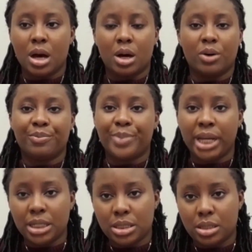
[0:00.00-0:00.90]
of
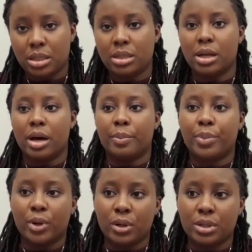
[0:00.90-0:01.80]
binging and
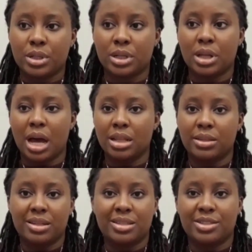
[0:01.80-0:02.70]
purging,
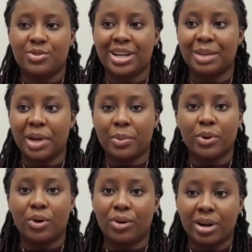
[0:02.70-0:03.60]
and this is triggered by
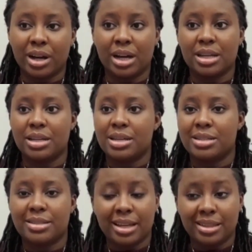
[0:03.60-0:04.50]
both hunger,
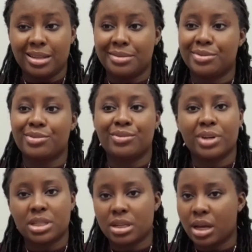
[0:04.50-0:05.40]
sadness, stress.